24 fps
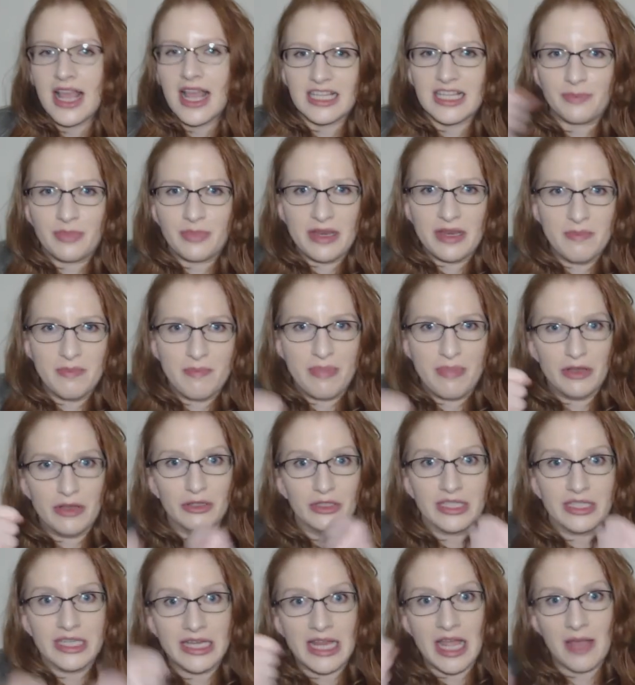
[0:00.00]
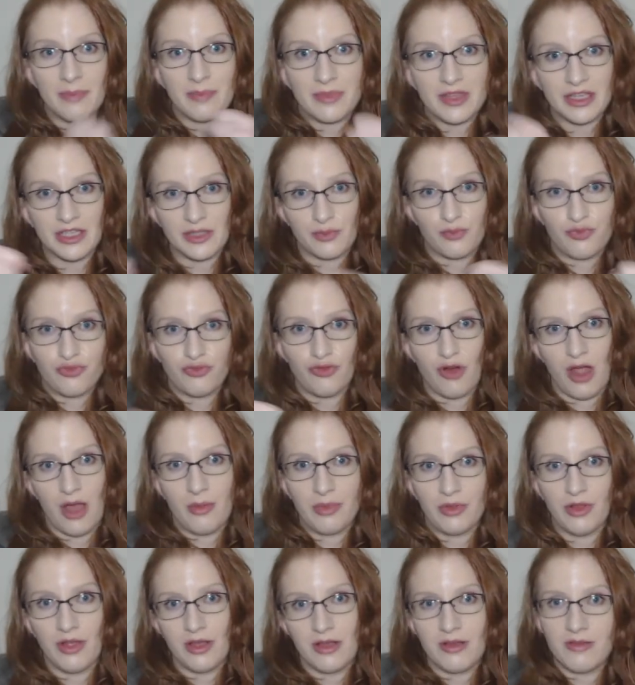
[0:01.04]
has been building up this
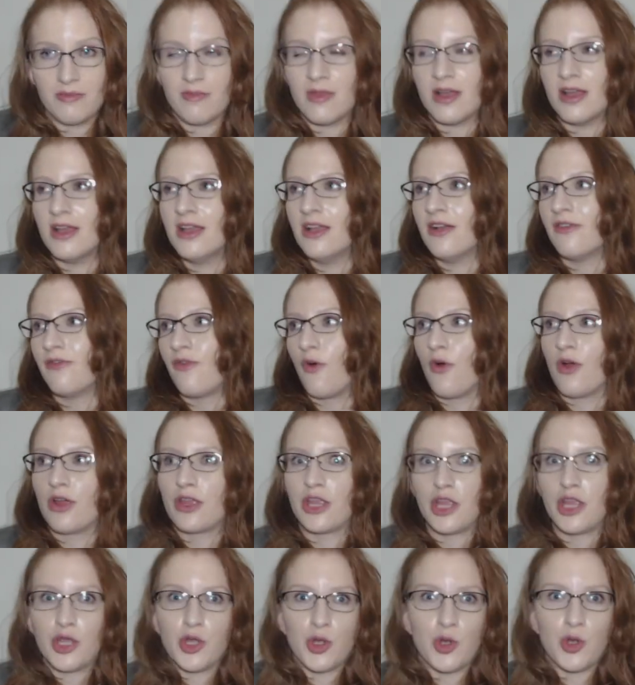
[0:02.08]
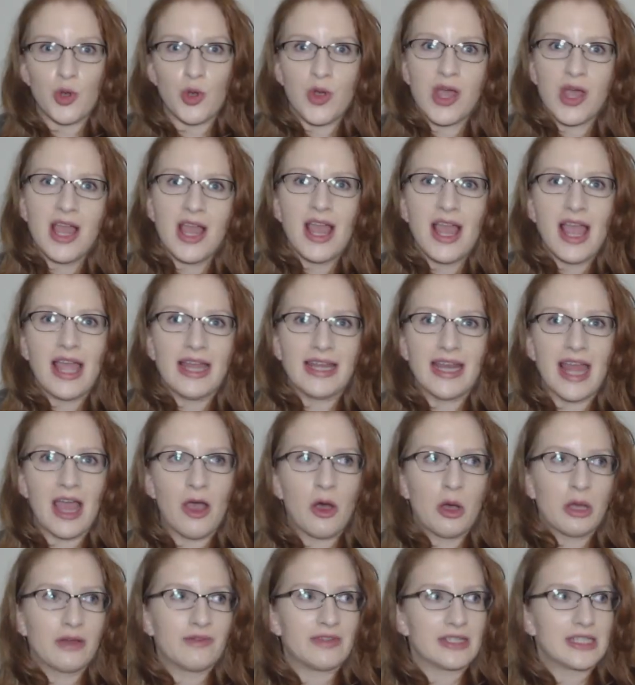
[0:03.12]
problem for you. And now
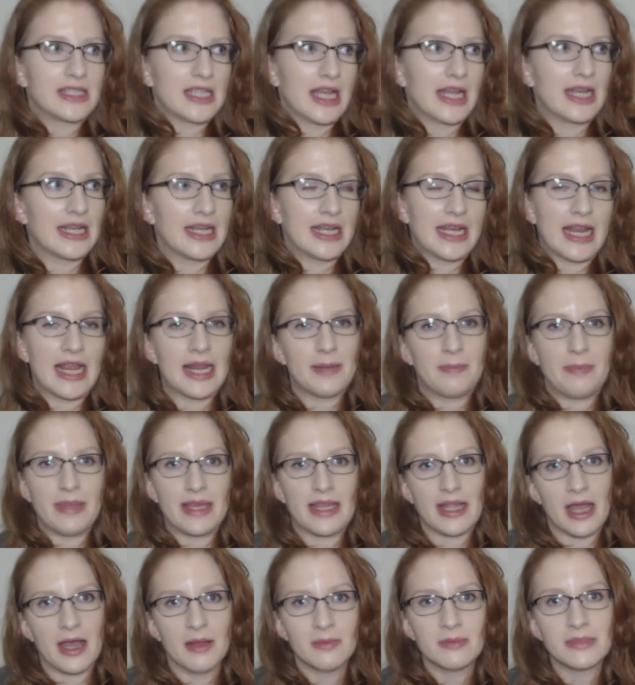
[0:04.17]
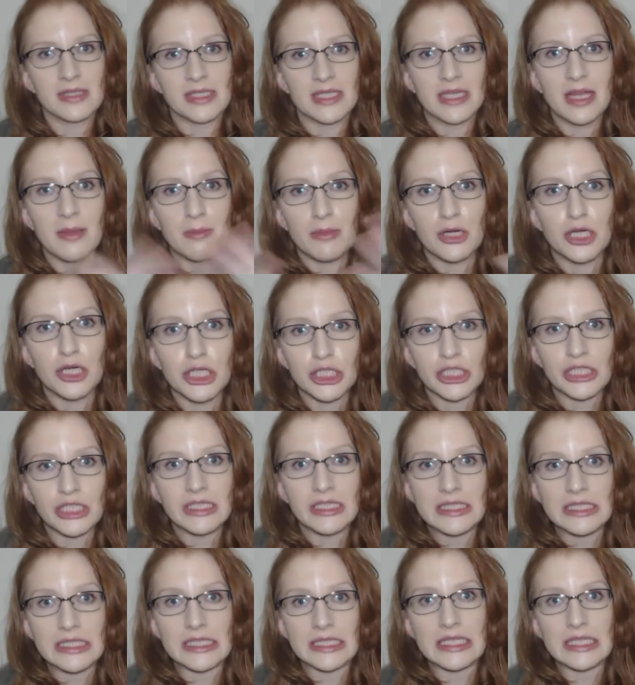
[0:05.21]
all of a sudden it becomes an
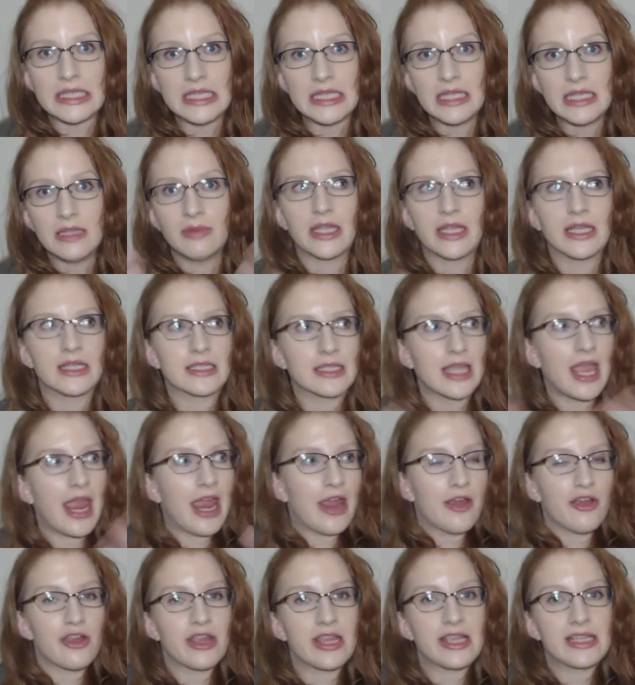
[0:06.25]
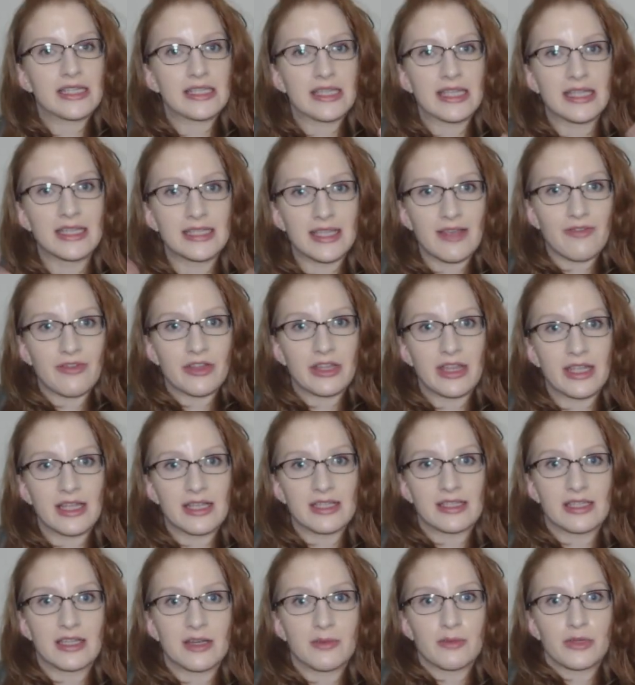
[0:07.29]
emergency because Aries thinks everything
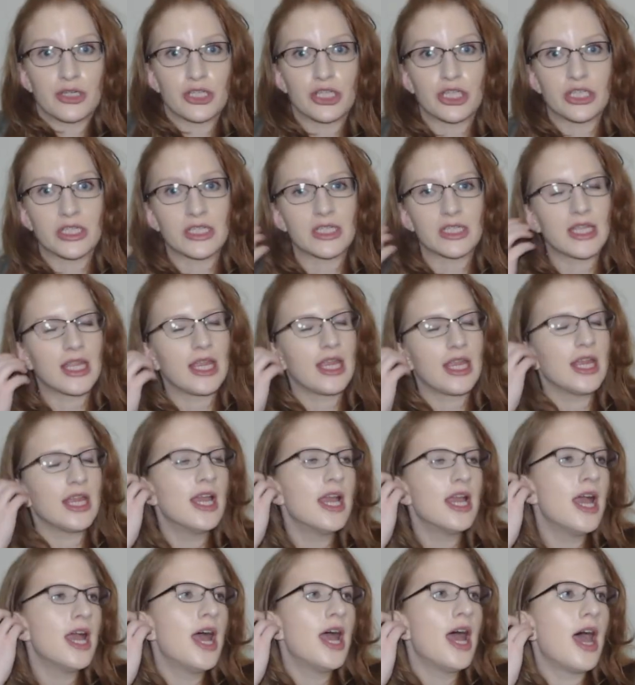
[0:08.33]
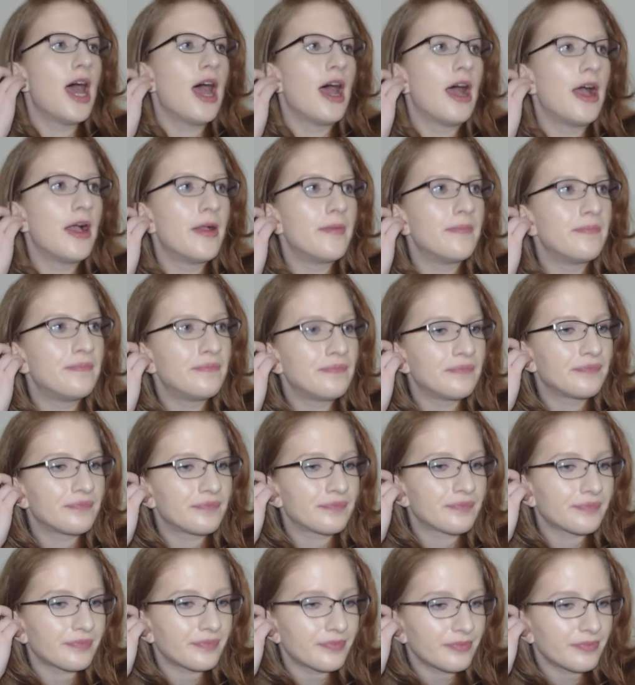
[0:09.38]
is an emergency. Um,